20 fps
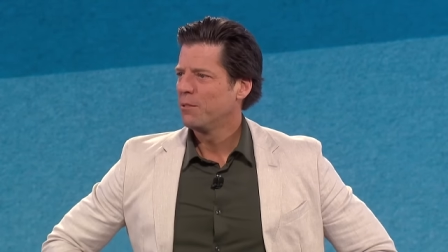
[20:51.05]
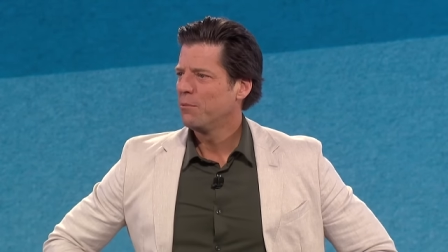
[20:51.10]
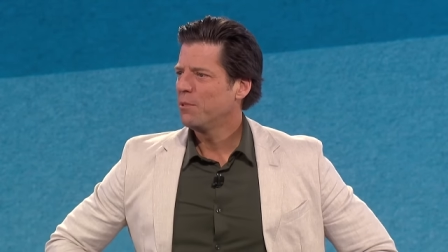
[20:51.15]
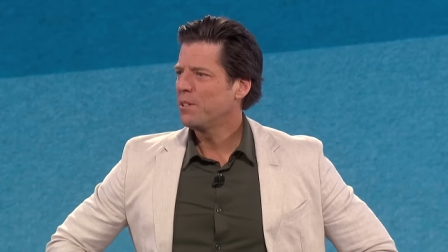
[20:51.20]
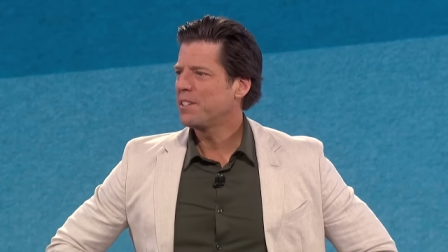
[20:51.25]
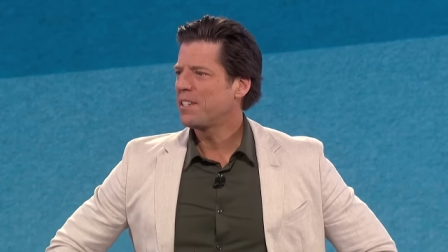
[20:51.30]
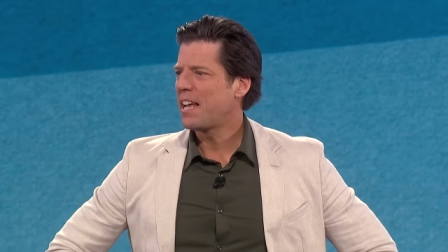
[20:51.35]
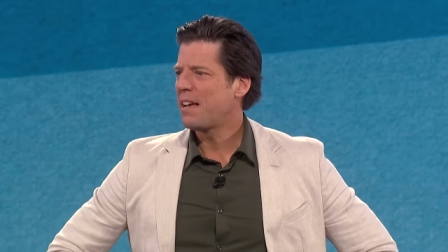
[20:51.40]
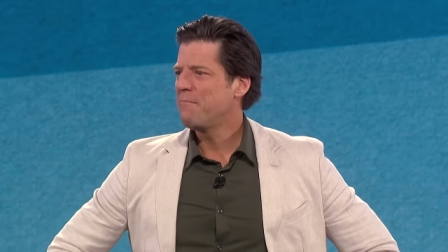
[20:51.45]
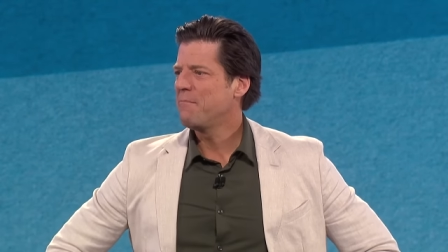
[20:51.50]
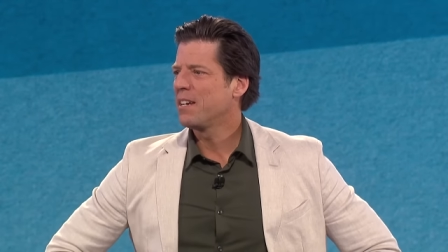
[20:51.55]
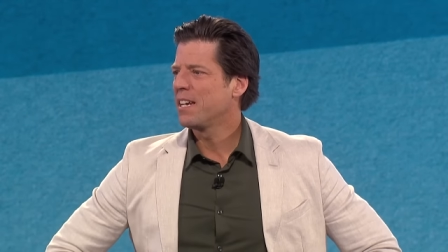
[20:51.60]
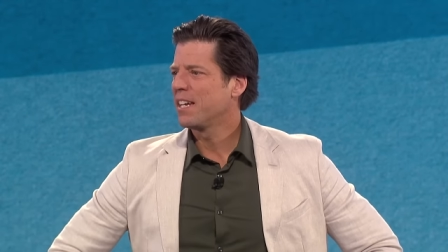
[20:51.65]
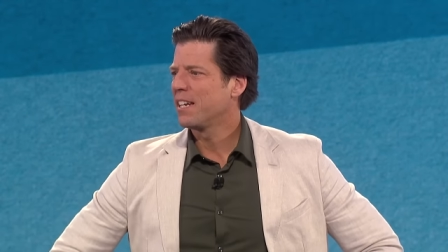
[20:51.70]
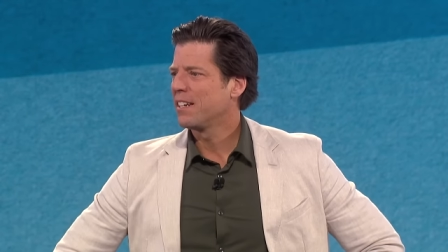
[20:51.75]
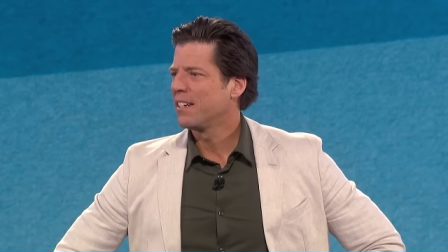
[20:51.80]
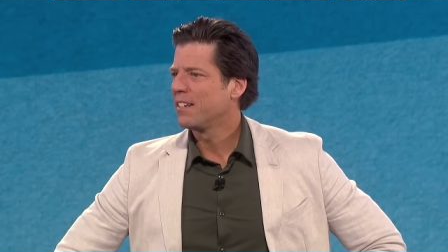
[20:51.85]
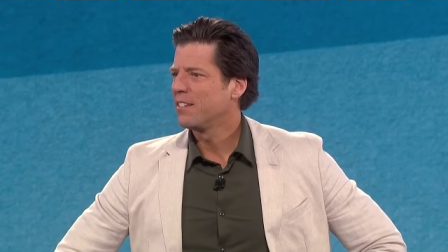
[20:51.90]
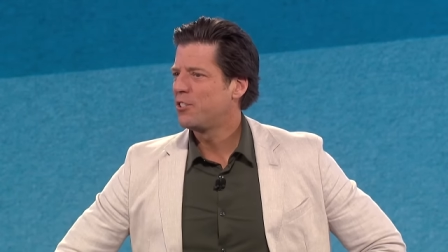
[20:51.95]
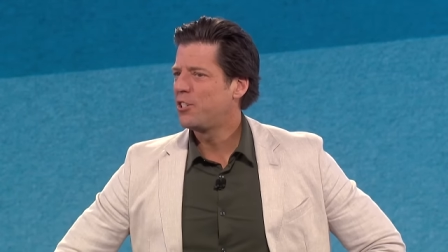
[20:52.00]
What does that
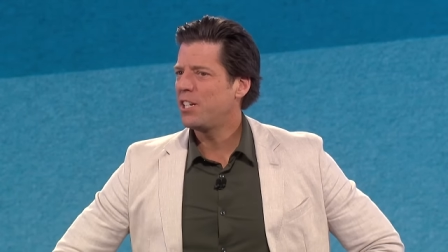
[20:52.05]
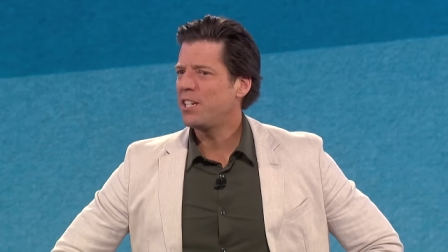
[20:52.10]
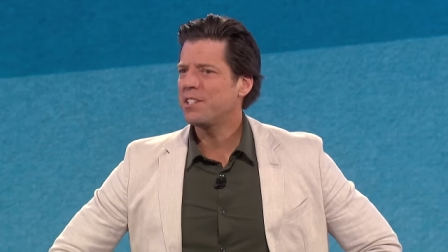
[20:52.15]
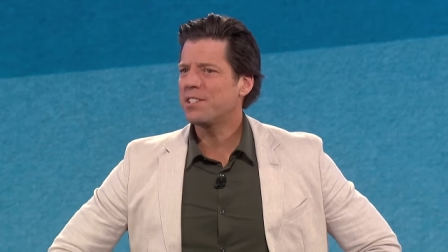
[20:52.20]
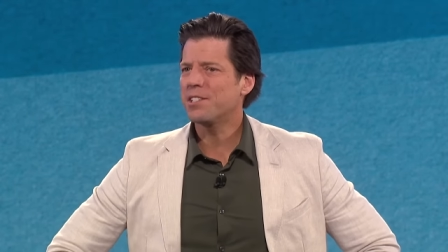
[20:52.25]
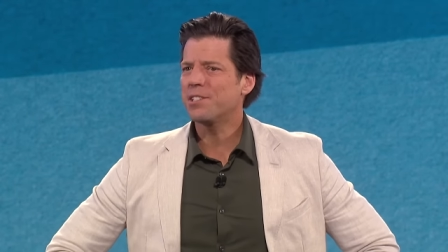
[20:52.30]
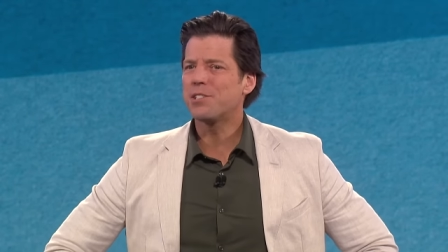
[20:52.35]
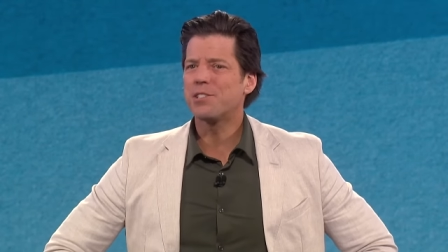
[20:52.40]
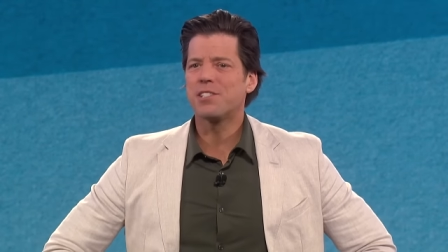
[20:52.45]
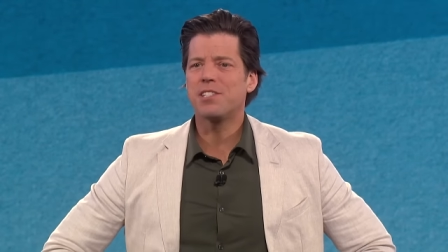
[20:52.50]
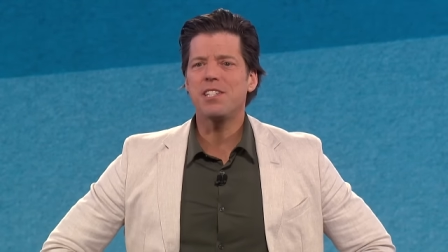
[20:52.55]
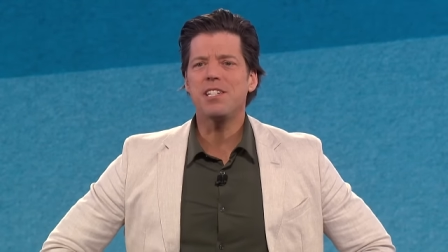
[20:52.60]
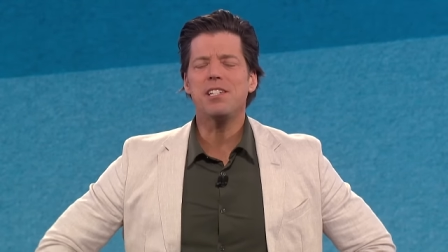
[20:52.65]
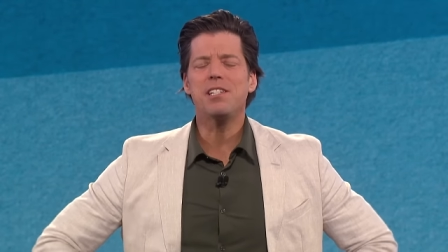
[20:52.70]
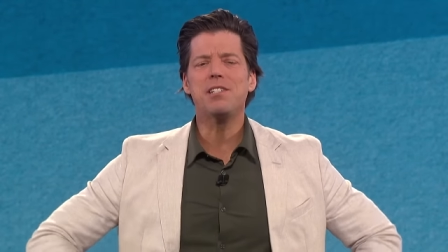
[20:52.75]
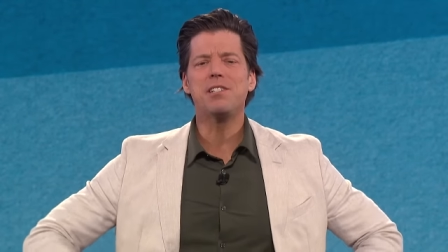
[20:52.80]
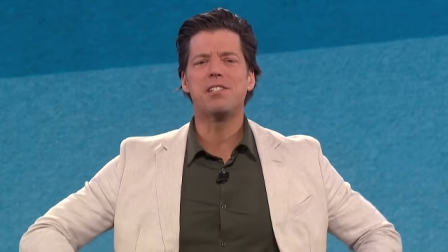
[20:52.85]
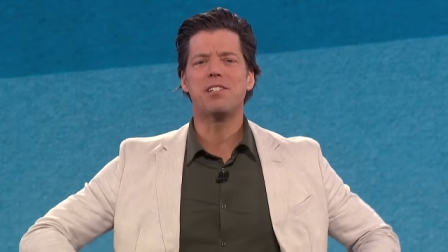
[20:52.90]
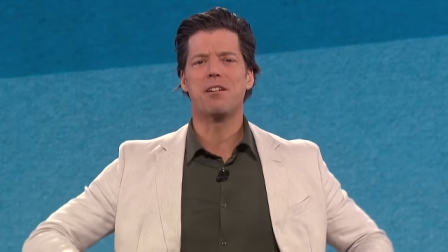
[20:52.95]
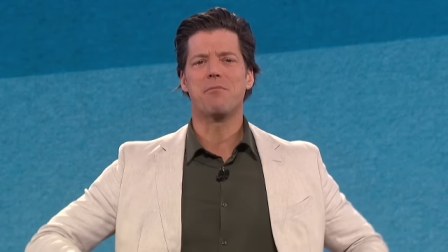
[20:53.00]
mean? Jesus
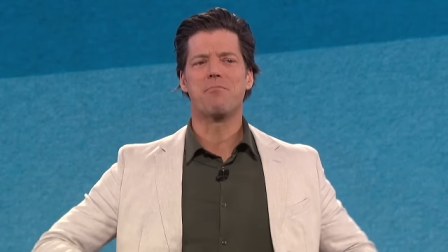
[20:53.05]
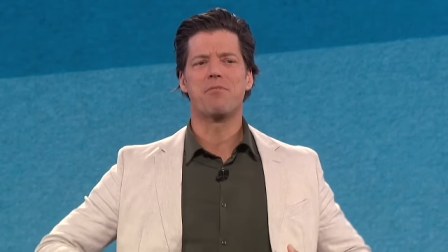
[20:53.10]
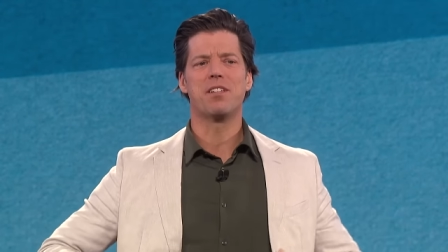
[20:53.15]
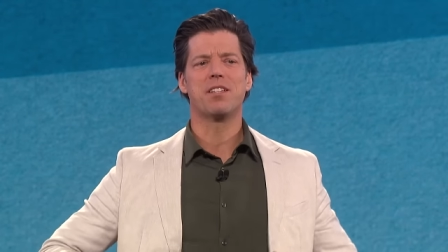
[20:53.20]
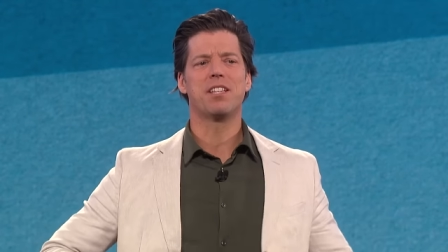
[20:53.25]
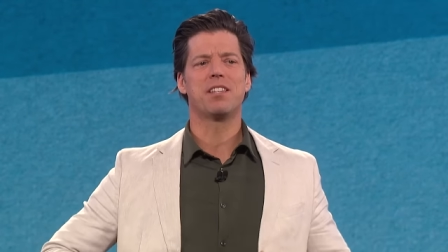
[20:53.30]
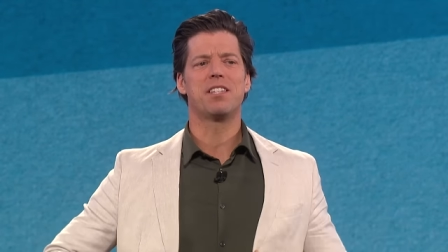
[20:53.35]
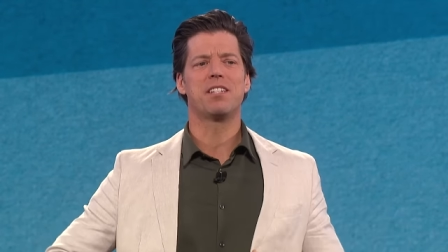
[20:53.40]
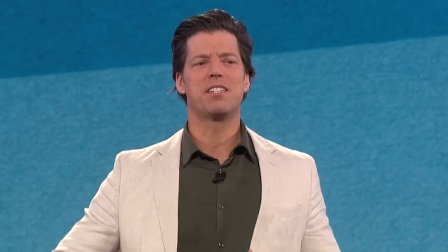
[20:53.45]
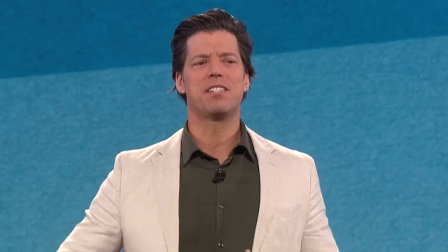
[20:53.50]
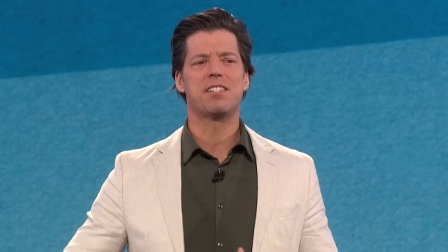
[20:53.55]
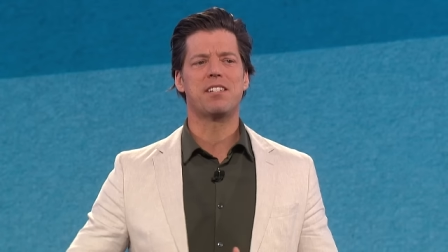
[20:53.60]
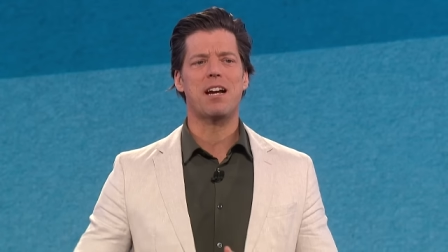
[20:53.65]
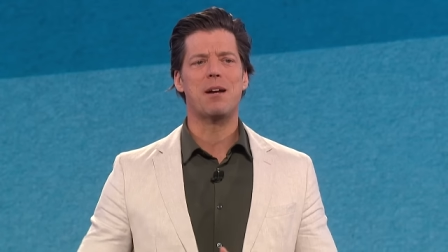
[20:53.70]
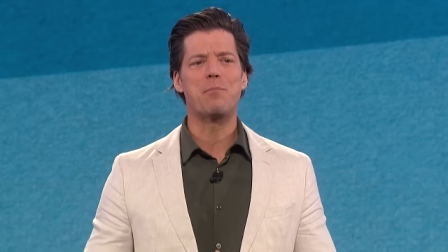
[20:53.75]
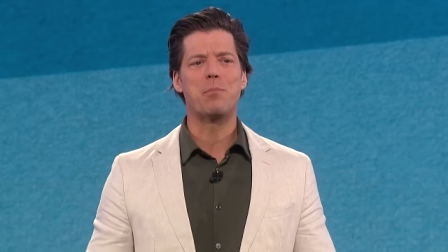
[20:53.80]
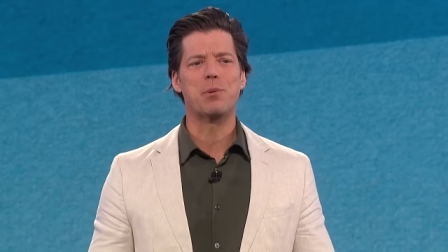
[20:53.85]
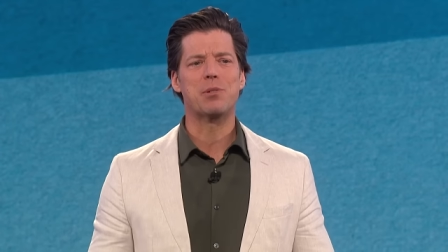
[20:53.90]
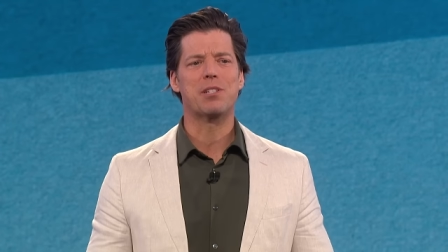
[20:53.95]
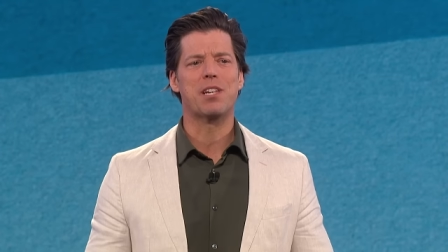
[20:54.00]
sees something that the
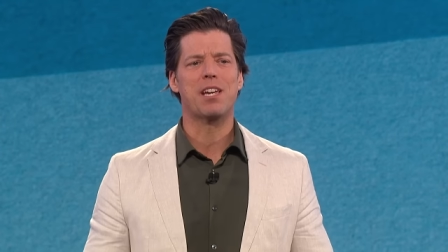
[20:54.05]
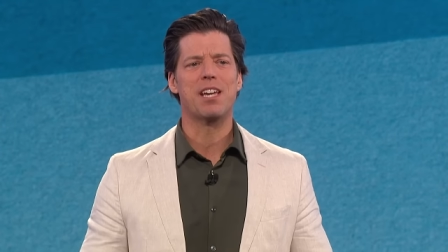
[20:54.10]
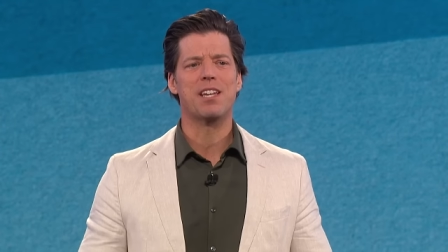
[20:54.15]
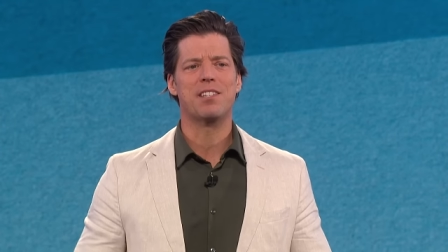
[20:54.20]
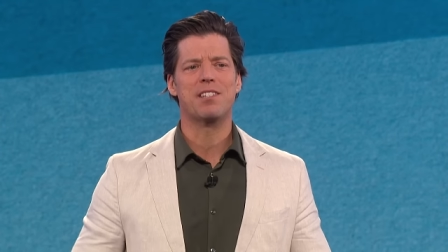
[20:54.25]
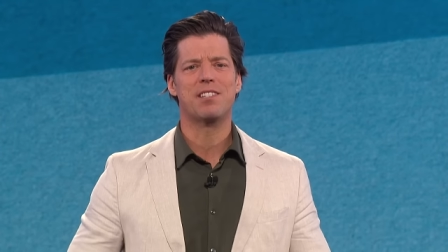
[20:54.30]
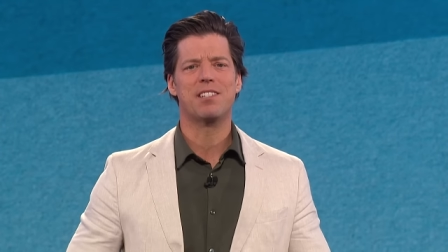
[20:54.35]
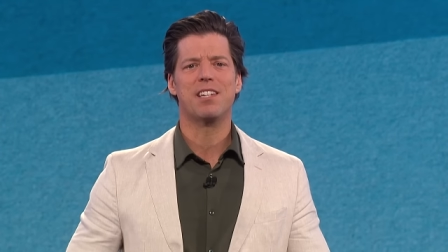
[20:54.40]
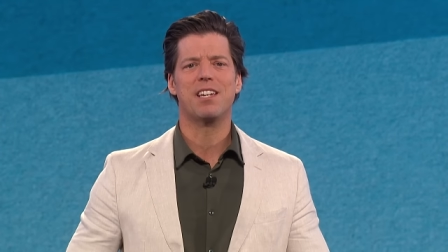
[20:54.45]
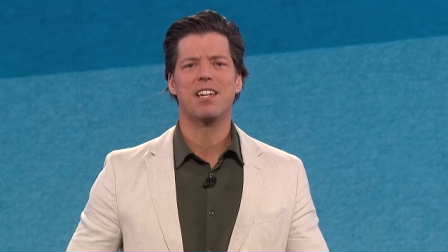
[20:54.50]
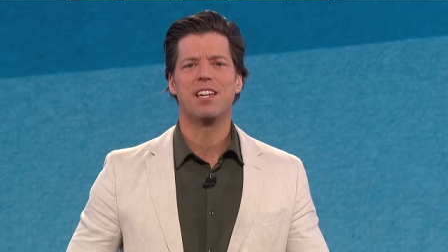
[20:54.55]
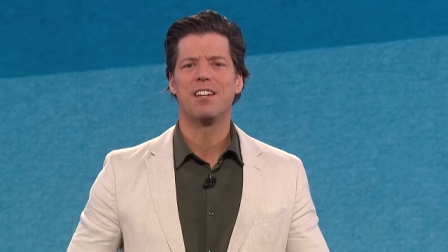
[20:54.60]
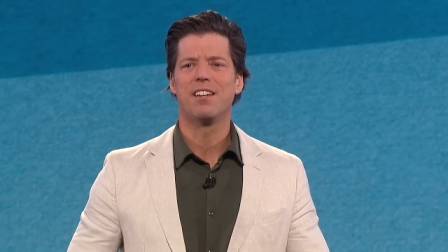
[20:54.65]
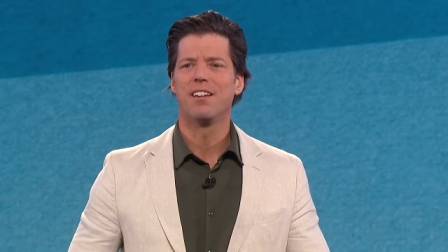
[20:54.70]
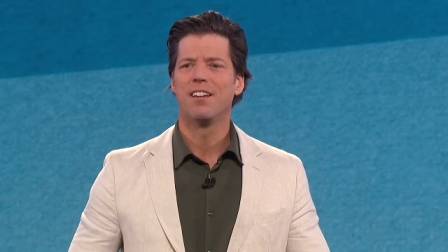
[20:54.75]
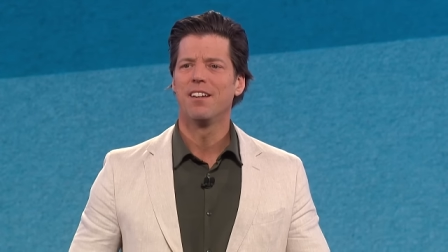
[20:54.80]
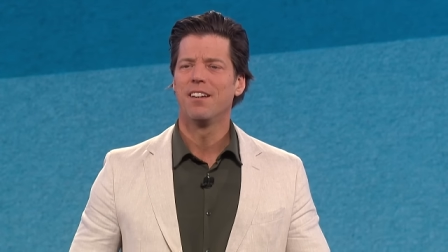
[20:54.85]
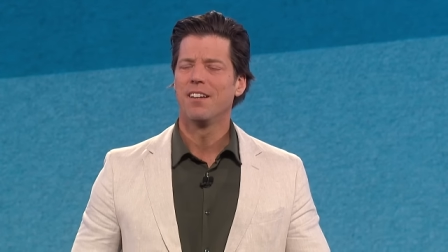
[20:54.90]
disciples can't see.